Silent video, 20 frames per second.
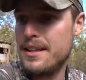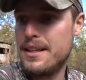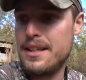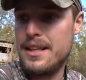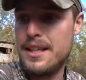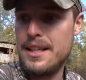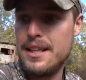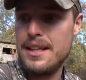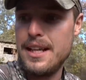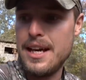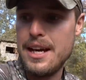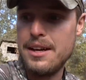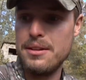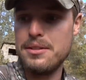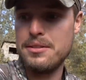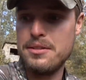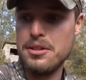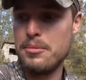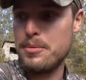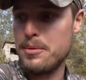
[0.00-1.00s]
Now
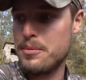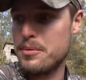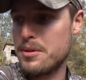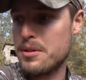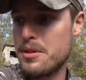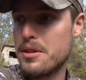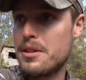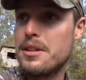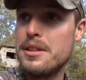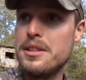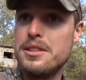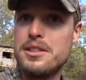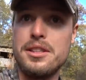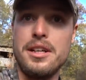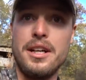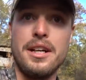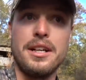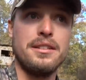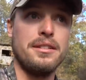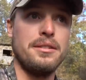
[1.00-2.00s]
let's hope it was a good clean
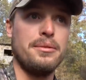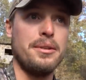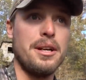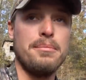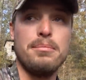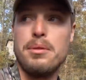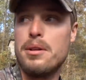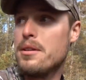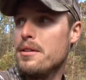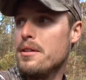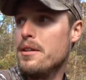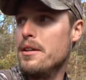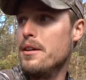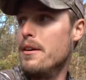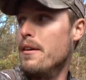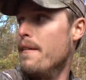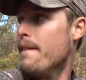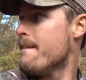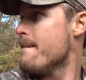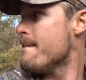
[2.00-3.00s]
shot because then we got blood on the
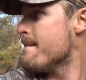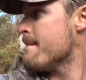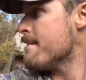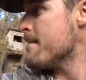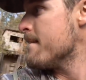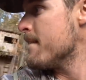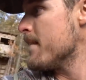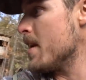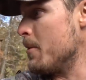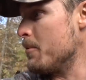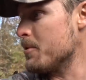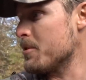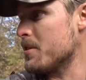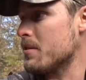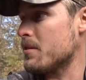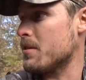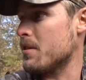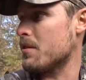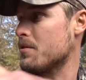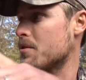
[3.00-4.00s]
arrow. Now we're just
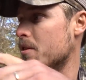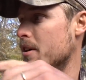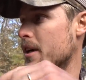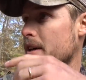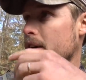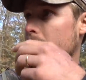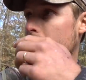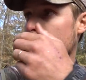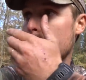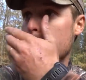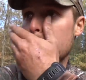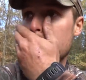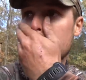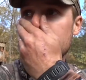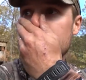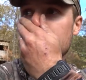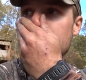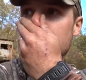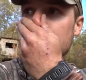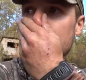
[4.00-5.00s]
gonna start tracking it.
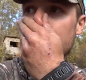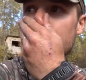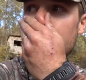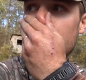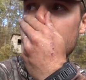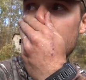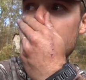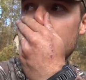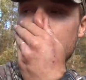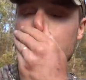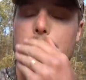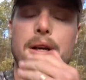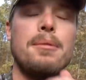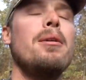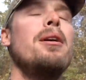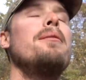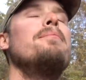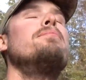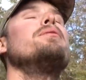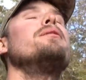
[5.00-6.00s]
Oh,
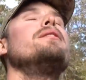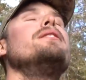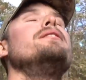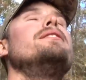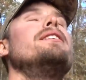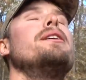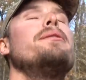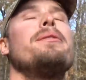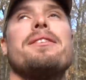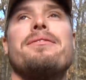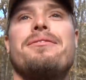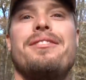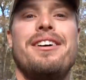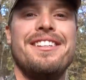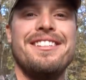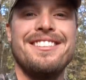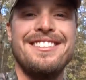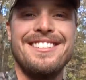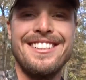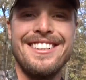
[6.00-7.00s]
come on, please say we can
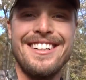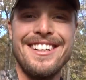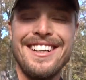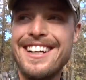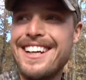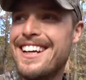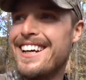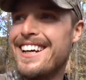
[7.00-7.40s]
find this deer.